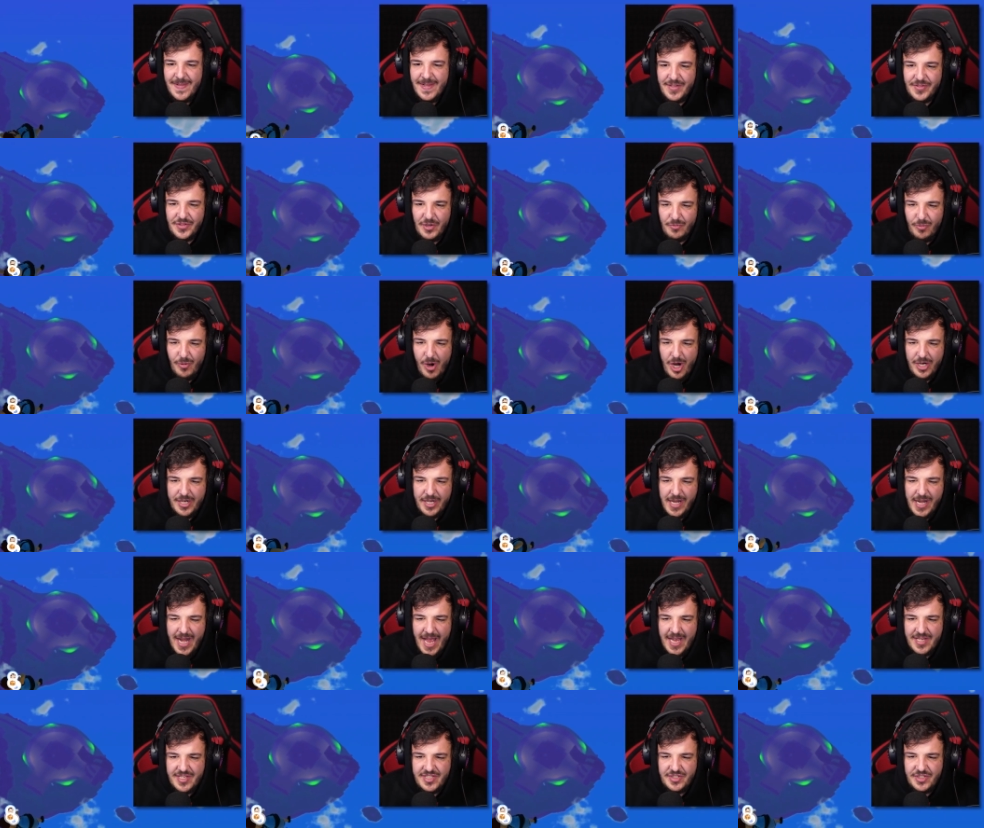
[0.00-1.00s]
The rocket
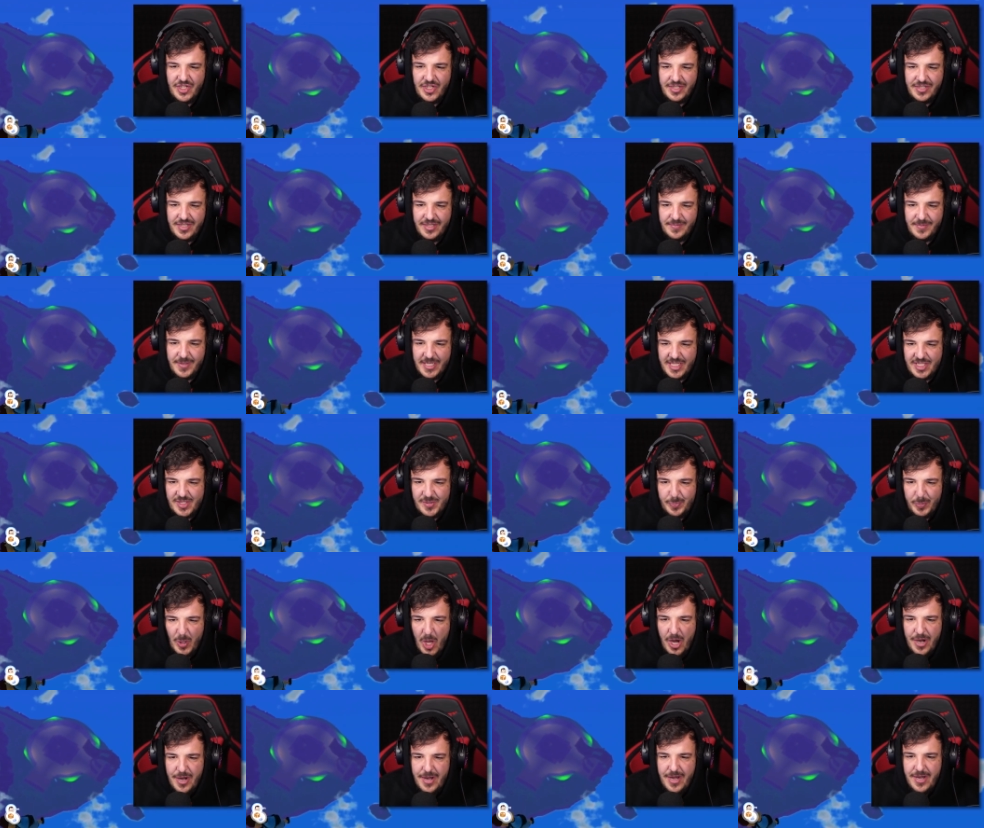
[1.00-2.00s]
has
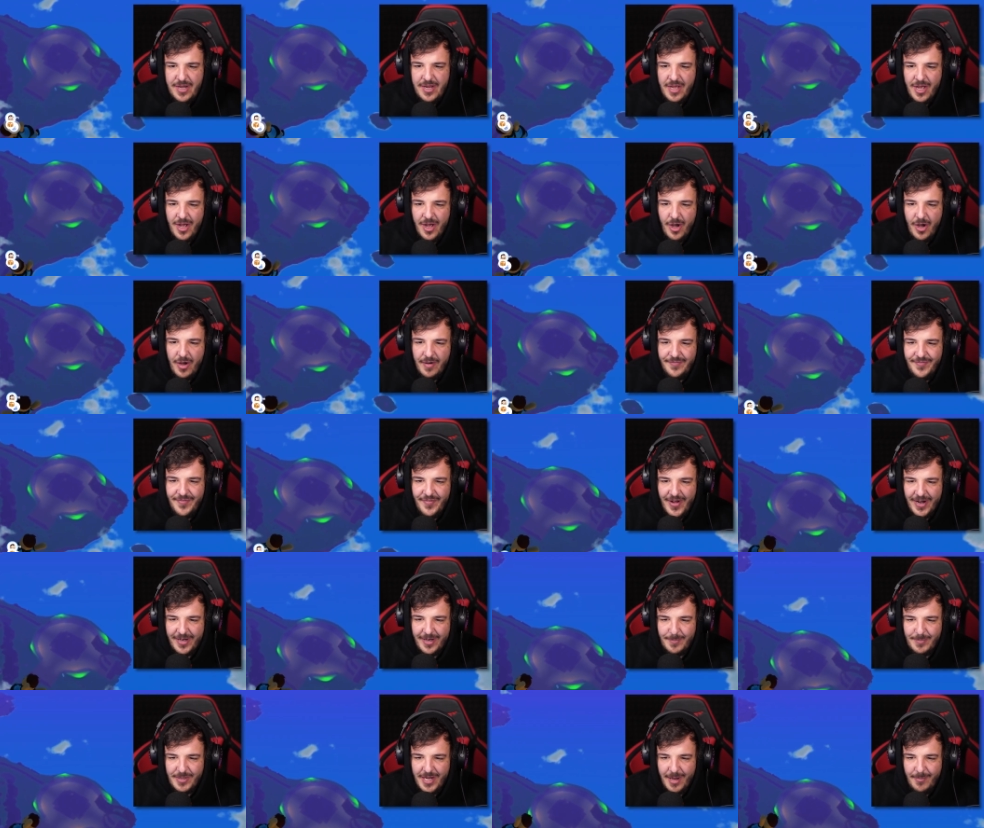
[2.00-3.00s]
exploded. Oh,
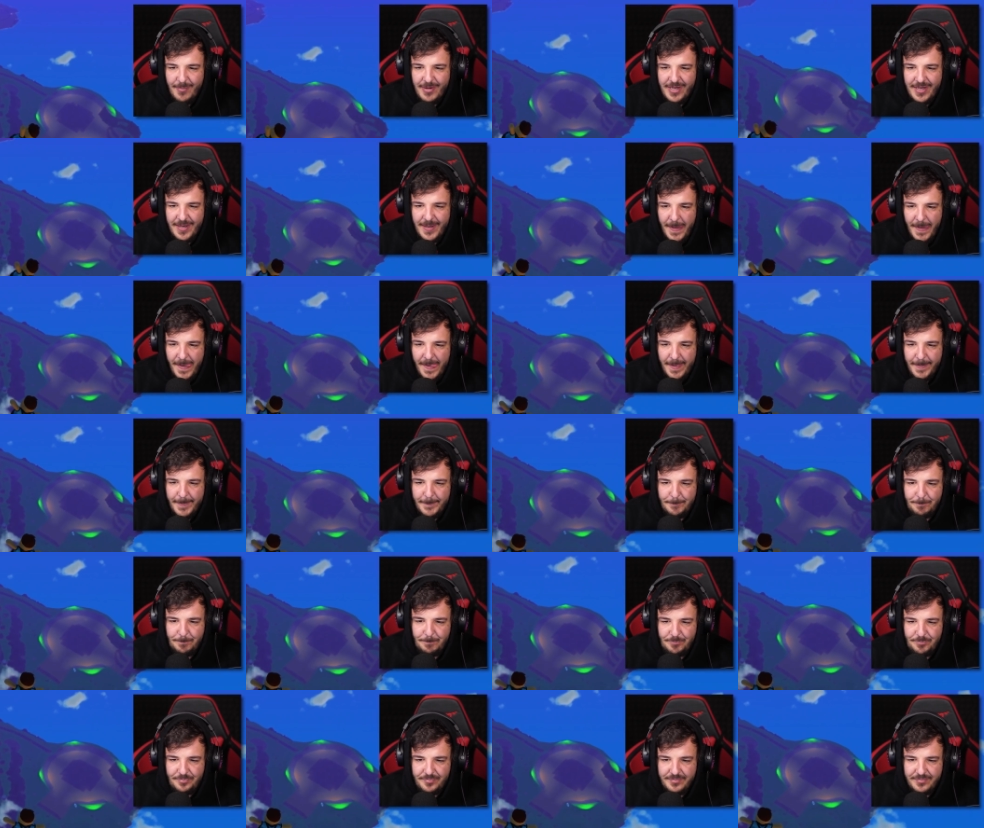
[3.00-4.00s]
astronaut is in
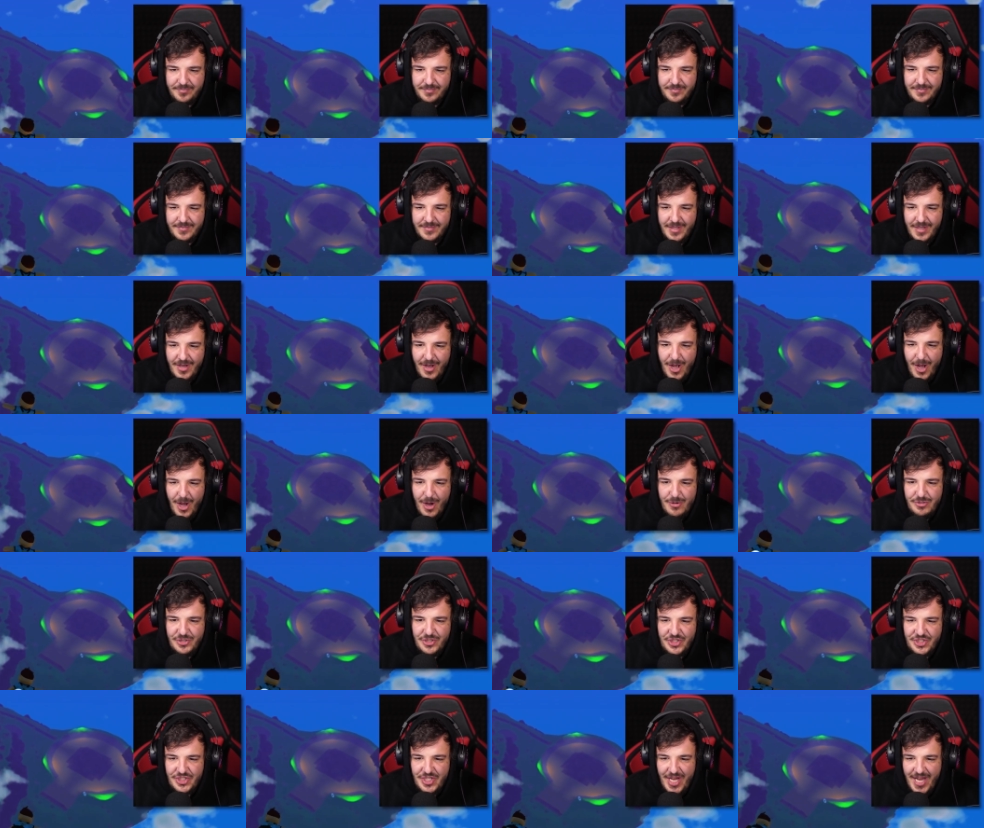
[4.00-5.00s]
free fall. Oh,
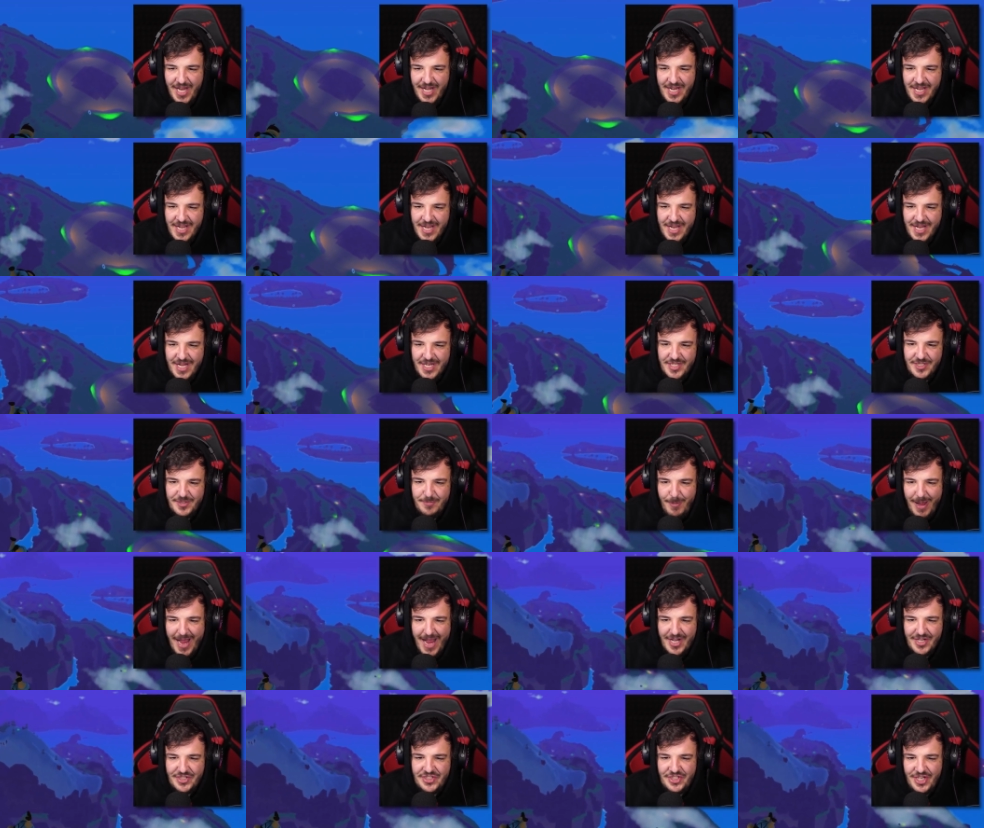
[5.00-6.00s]
shit.
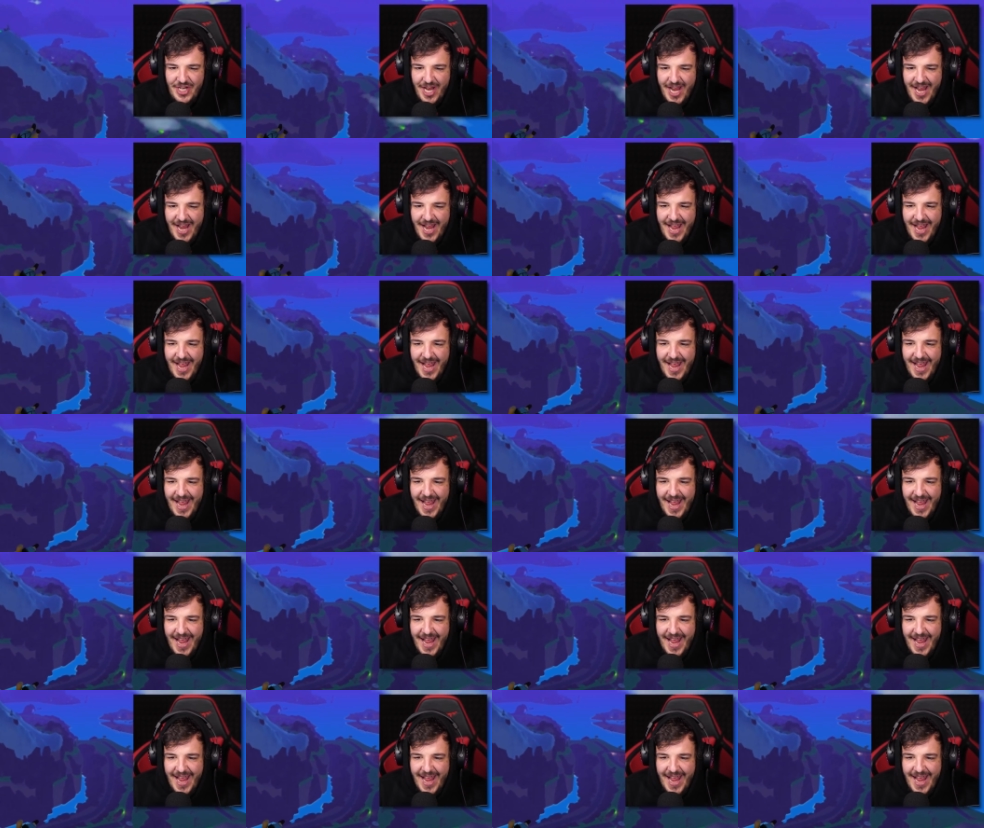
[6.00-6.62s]
Smashing! You are,